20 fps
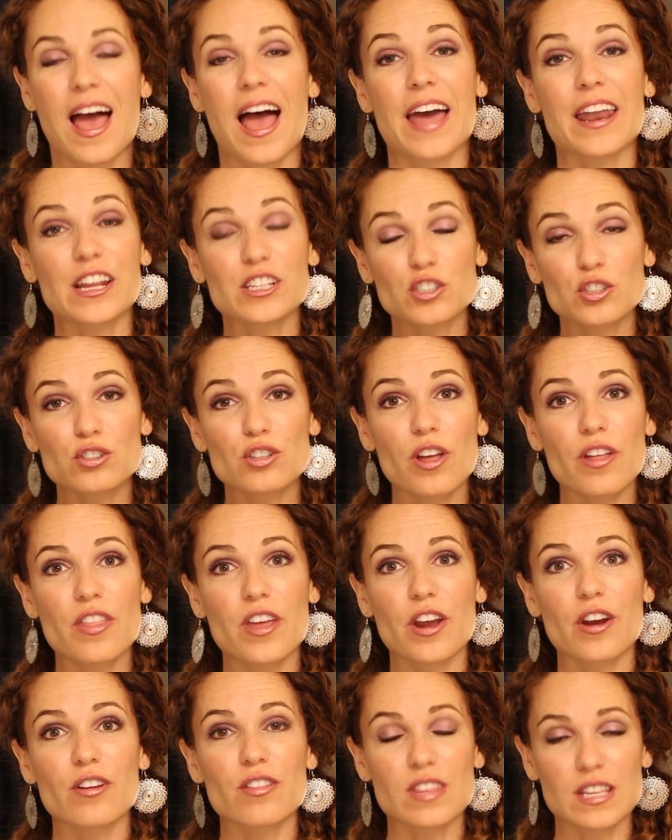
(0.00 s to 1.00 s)
And as you saw
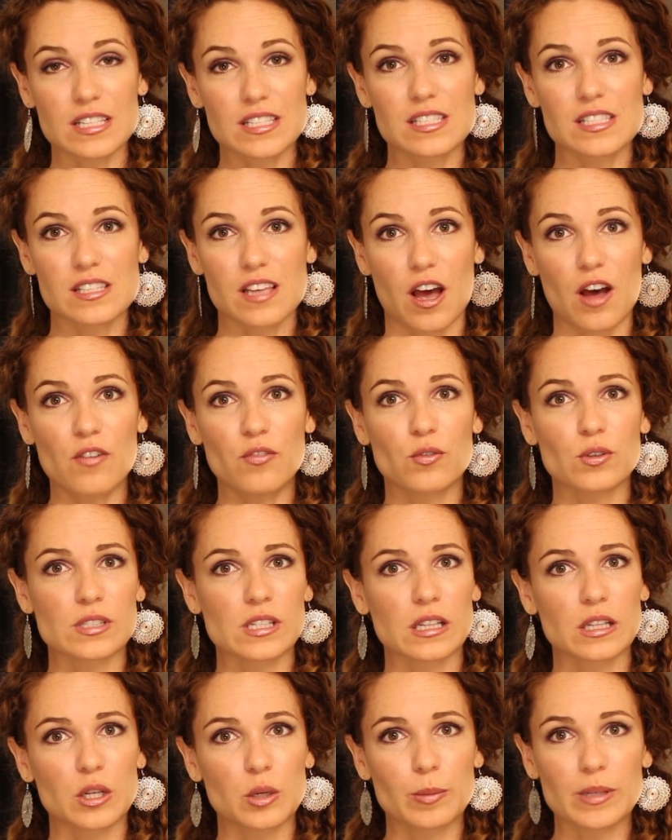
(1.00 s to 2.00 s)
there, this scuff
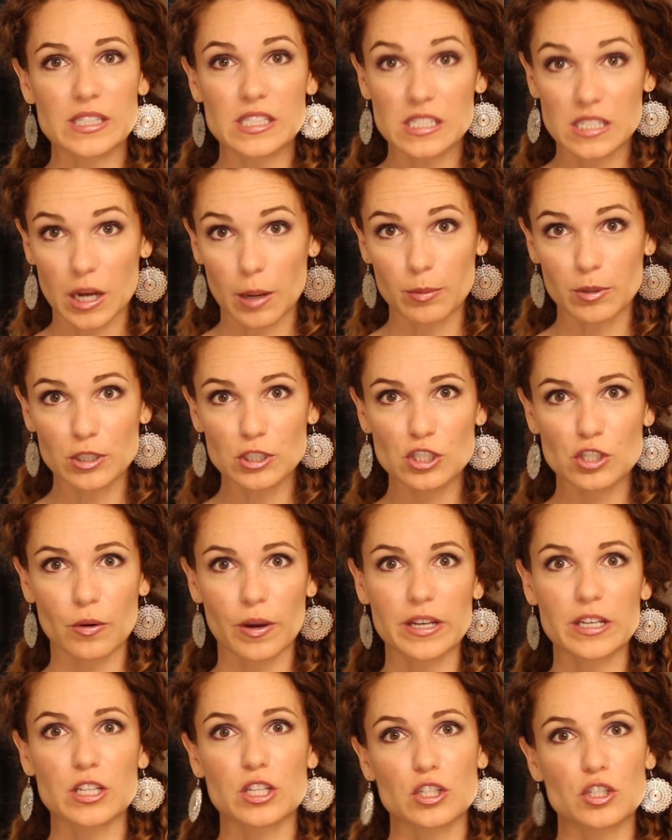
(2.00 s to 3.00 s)
was a little bit stubborn, so
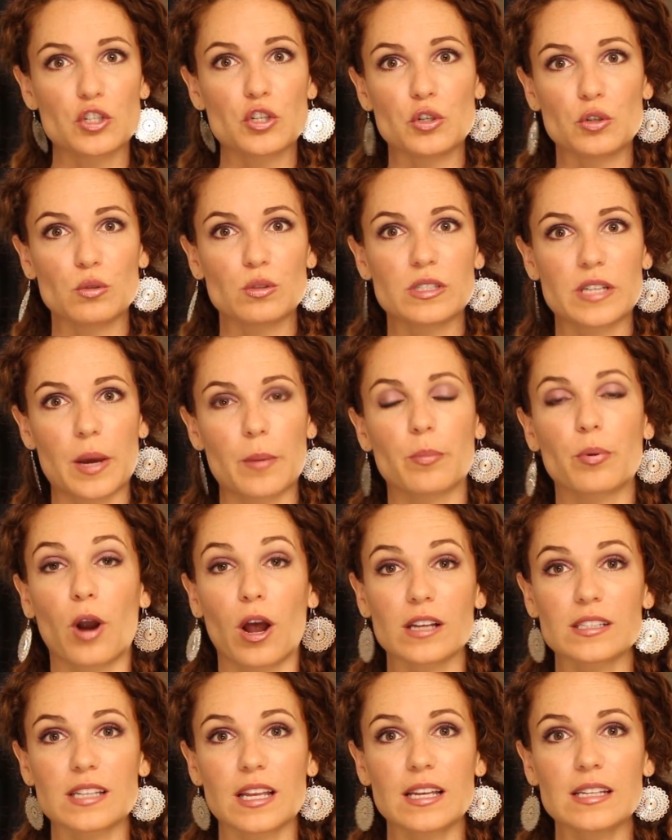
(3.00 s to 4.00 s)
I did the two-step
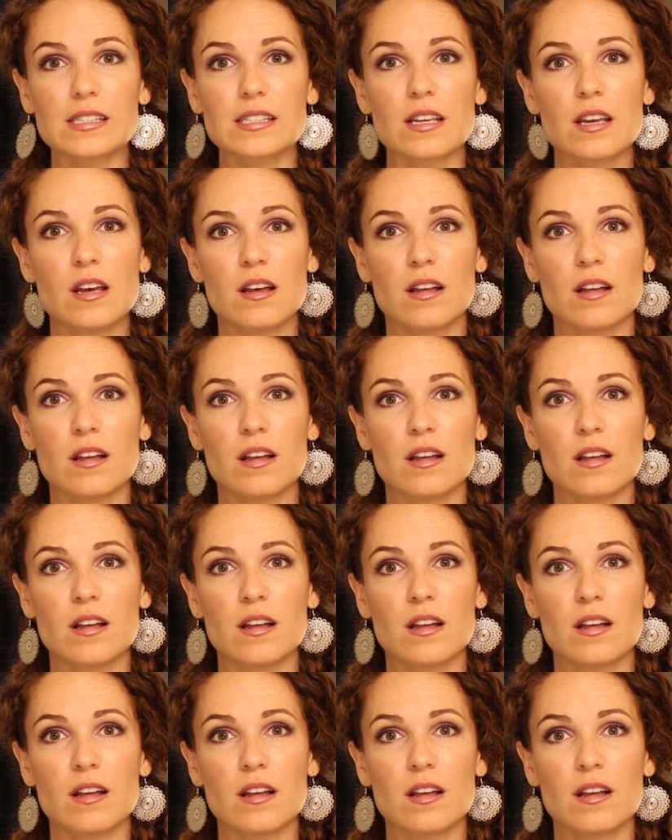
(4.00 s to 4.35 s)
process.